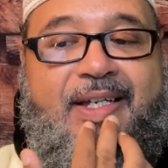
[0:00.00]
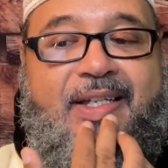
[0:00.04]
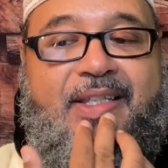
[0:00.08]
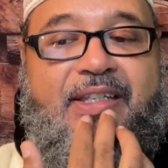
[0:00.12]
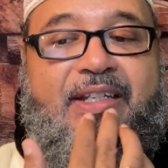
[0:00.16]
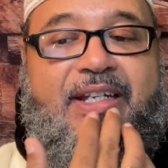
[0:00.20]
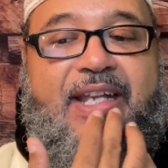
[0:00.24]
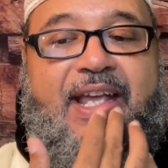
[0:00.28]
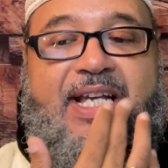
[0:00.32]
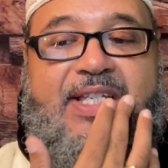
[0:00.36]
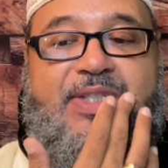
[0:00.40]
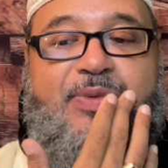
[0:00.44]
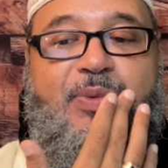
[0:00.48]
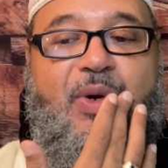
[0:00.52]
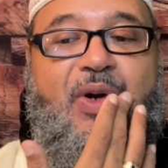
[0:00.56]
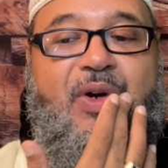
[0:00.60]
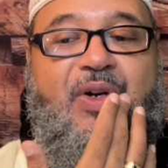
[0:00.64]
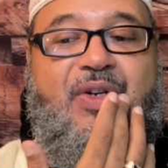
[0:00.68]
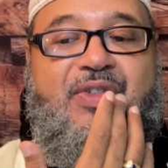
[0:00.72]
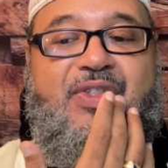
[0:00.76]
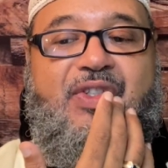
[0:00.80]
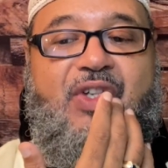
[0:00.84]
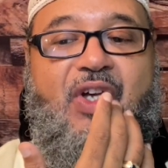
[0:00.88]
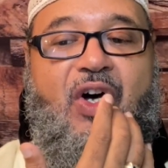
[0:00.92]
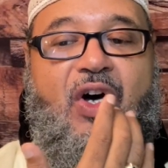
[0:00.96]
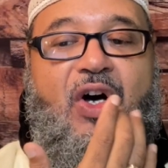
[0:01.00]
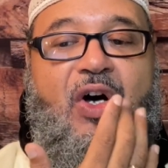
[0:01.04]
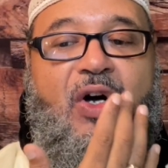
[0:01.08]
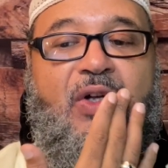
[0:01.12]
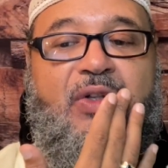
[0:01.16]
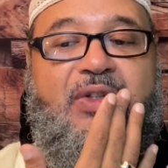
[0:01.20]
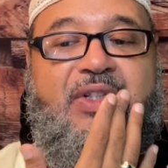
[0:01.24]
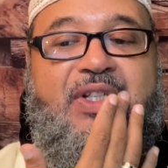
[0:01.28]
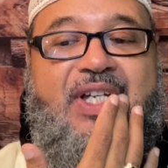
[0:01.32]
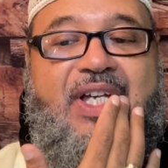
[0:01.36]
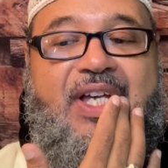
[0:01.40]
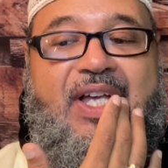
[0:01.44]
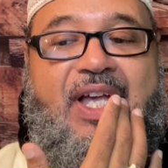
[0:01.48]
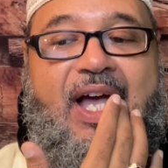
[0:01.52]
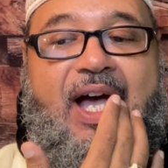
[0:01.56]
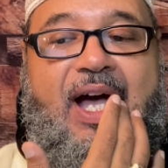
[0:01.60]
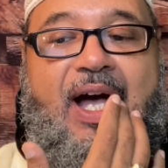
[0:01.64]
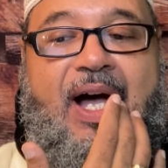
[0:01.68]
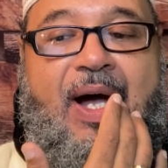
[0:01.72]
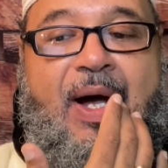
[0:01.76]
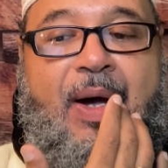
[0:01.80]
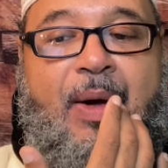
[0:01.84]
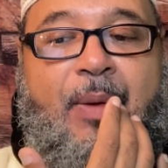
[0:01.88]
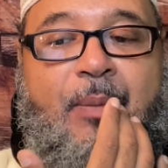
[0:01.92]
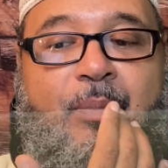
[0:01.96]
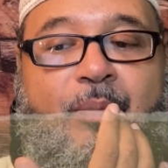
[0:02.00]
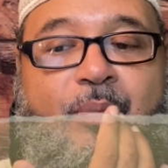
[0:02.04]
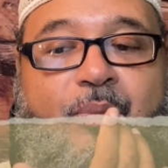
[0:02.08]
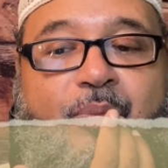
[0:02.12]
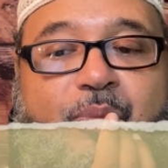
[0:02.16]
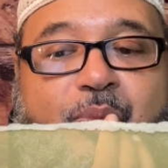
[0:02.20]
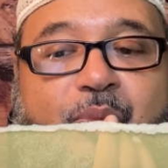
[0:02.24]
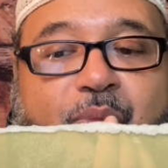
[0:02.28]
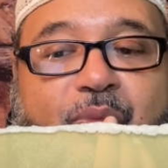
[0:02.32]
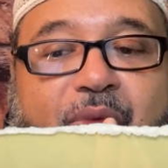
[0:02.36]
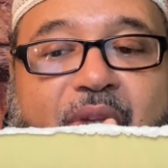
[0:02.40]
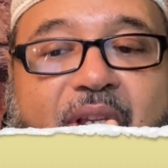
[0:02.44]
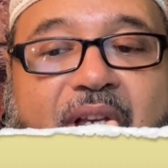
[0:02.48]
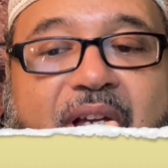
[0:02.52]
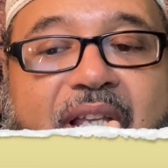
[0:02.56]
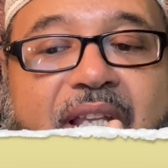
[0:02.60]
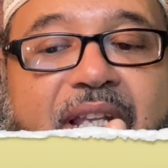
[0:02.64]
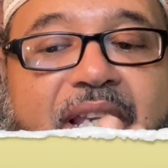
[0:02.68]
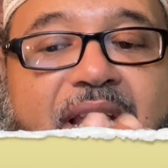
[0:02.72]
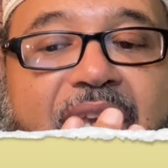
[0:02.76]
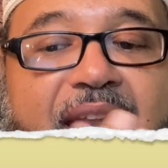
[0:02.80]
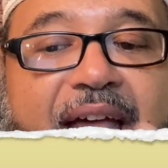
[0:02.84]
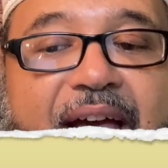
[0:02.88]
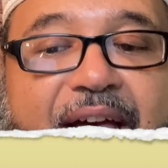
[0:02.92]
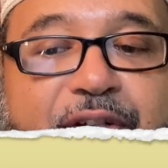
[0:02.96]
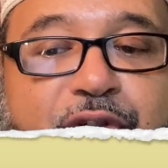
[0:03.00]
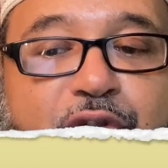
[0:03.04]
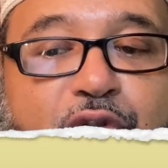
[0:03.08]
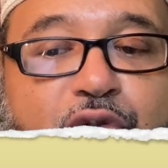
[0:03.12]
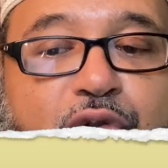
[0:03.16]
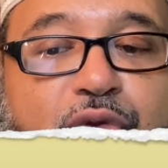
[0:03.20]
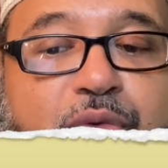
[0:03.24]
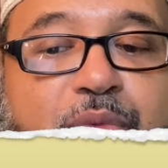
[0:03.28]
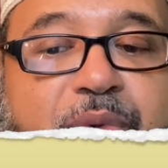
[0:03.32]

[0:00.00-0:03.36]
The next word is called lanu,